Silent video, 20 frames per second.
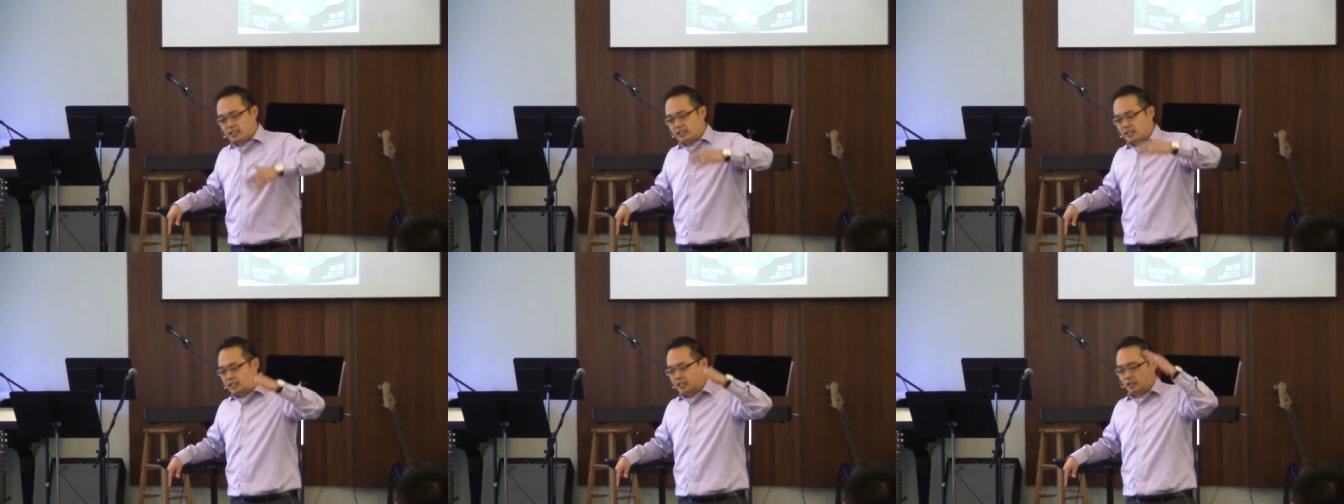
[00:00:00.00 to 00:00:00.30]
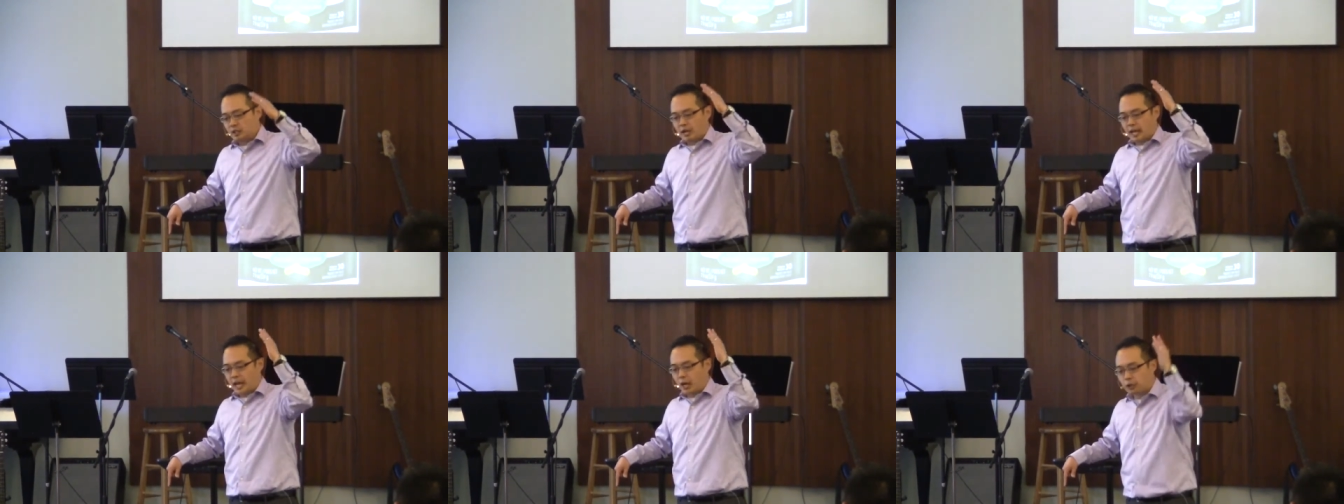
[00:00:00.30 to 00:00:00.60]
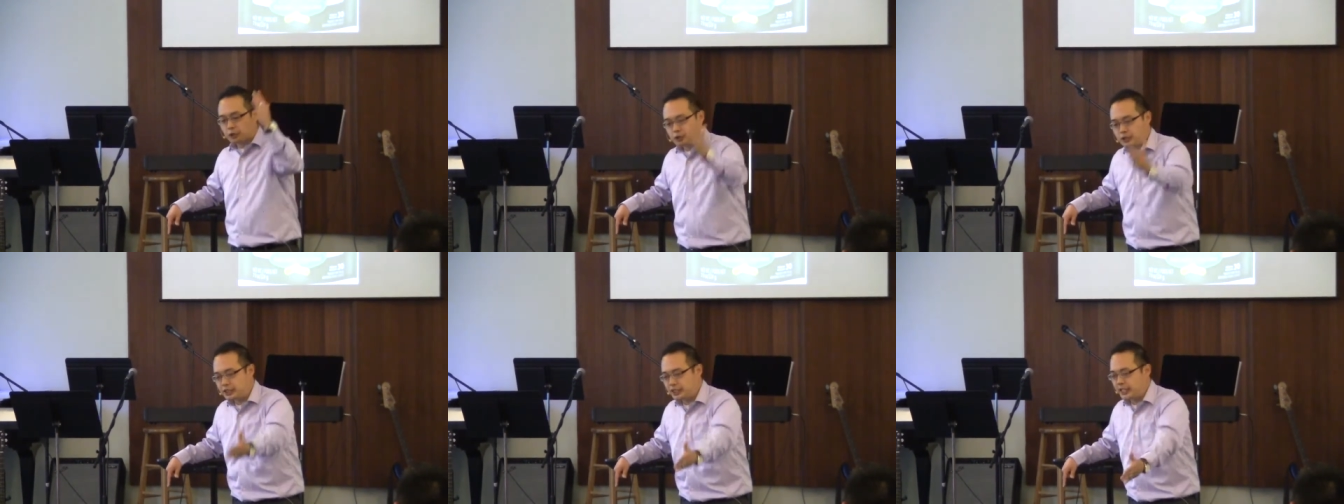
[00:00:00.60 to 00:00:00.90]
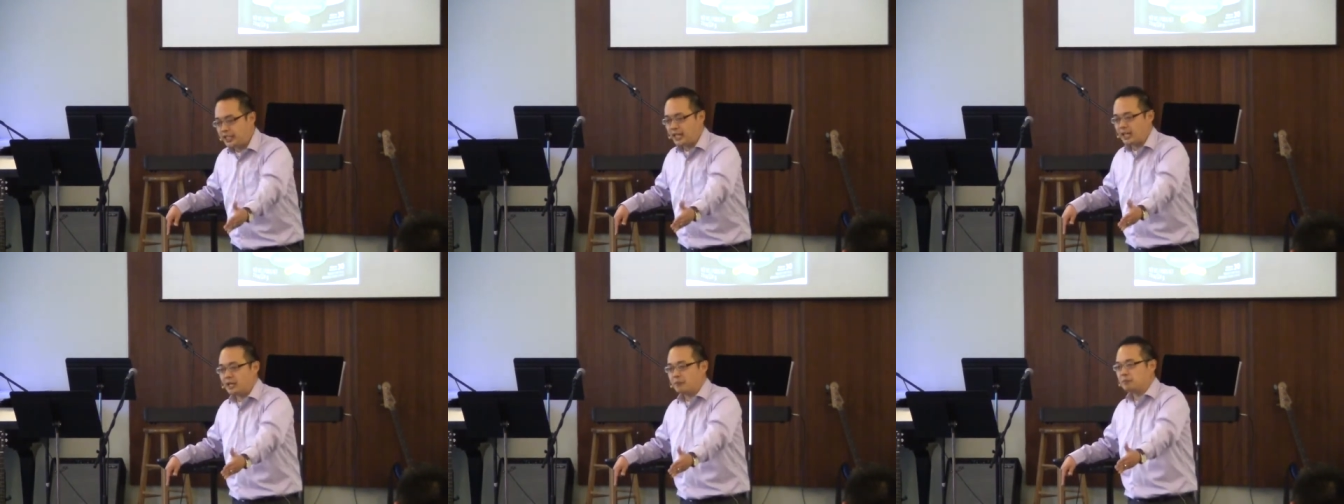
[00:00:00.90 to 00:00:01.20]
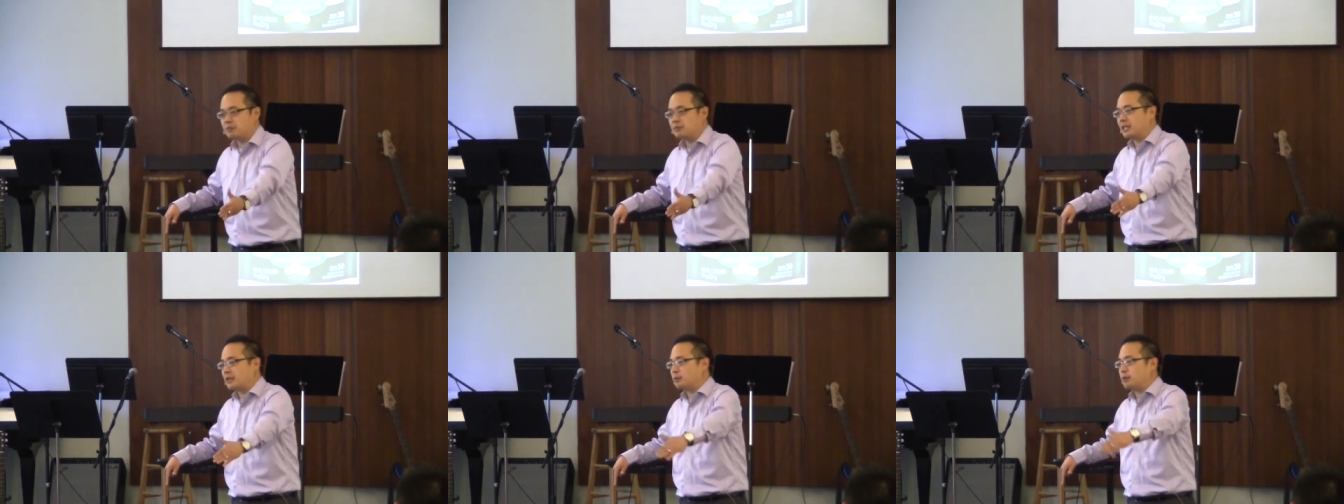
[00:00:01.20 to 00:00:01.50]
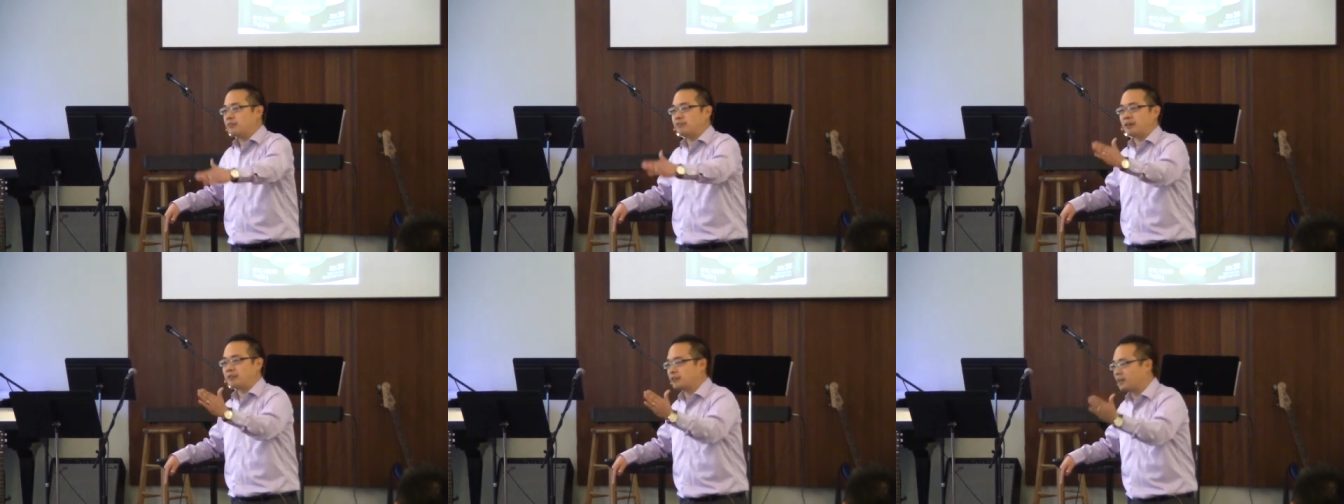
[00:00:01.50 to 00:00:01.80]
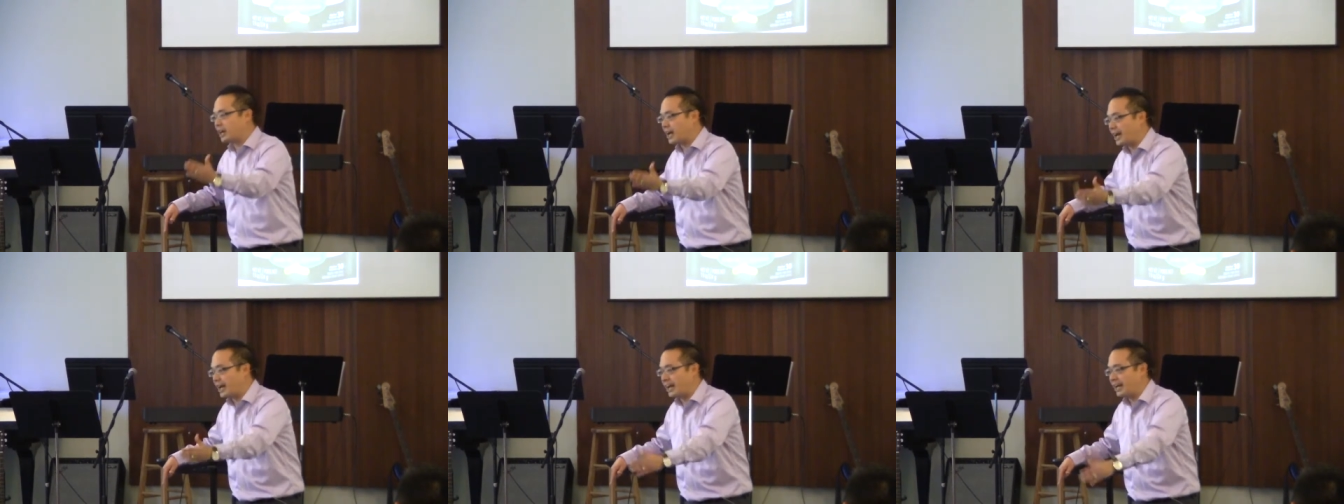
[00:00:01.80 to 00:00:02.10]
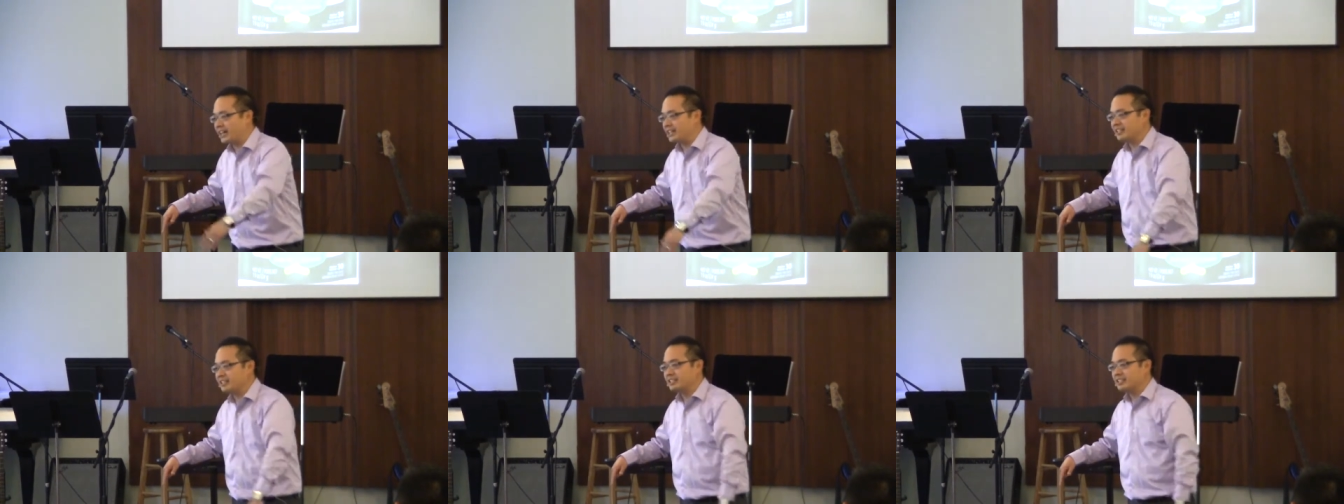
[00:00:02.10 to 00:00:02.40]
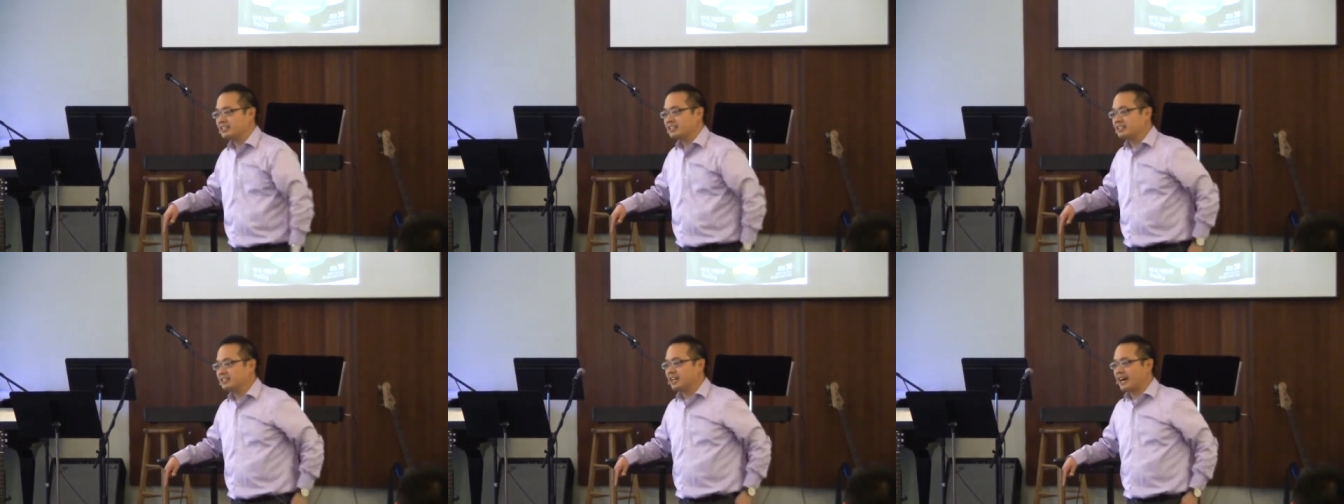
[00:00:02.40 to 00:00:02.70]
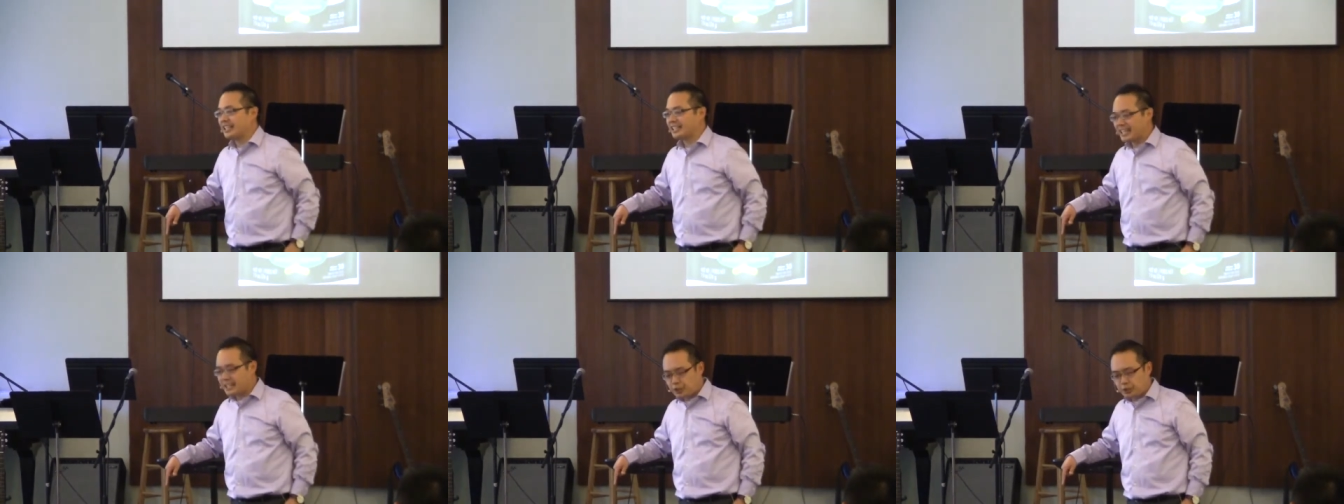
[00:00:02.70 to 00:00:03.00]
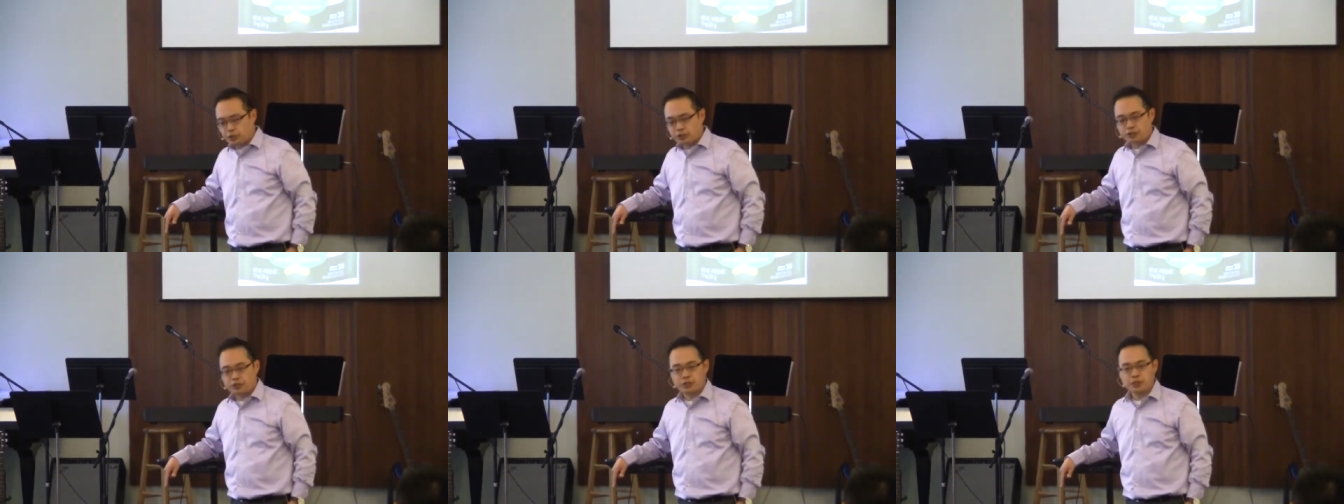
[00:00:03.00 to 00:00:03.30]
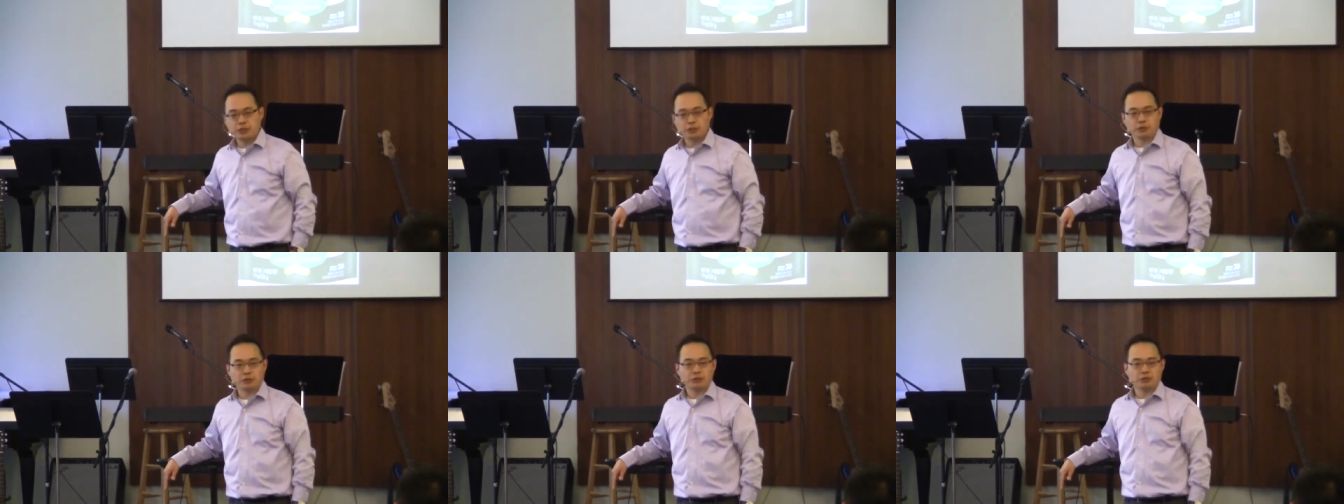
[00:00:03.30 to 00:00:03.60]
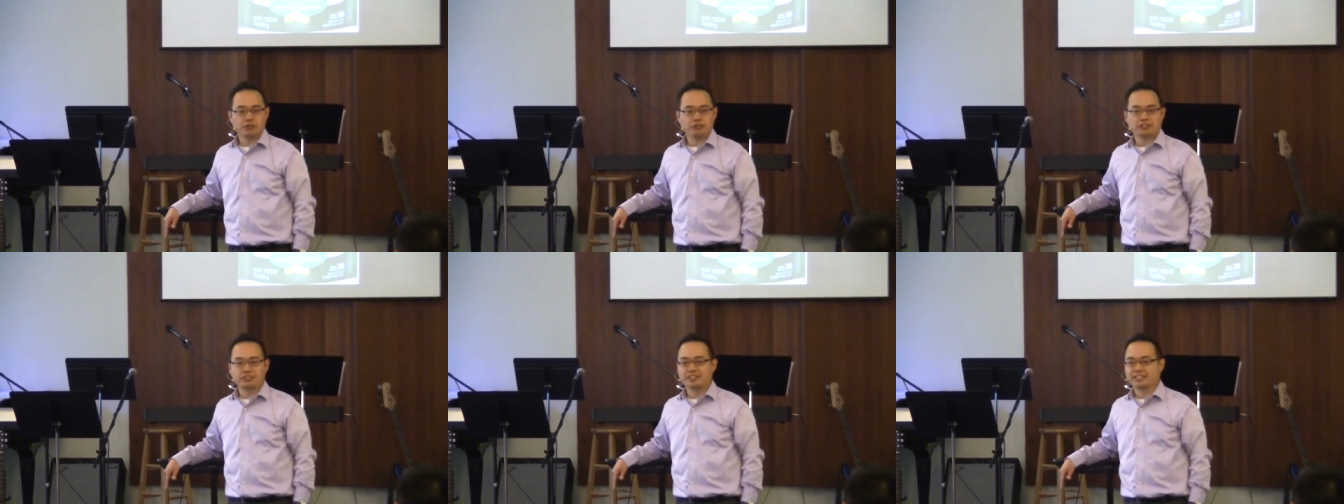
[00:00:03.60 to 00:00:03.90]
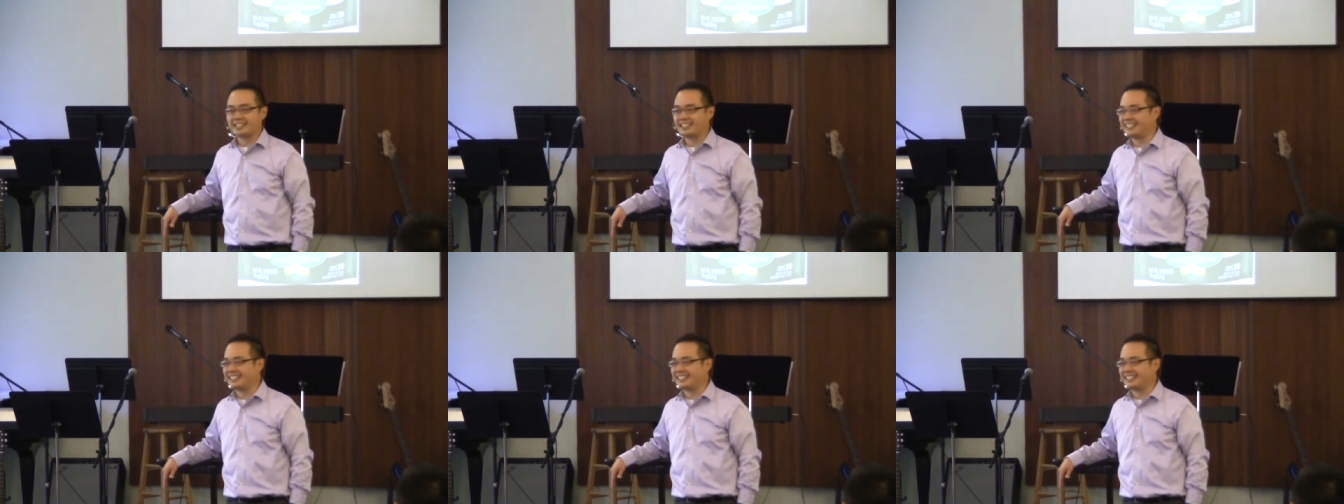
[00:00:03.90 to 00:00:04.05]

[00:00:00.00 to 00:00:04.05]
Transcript: you know, LGM that we've ever had. I like your shoes.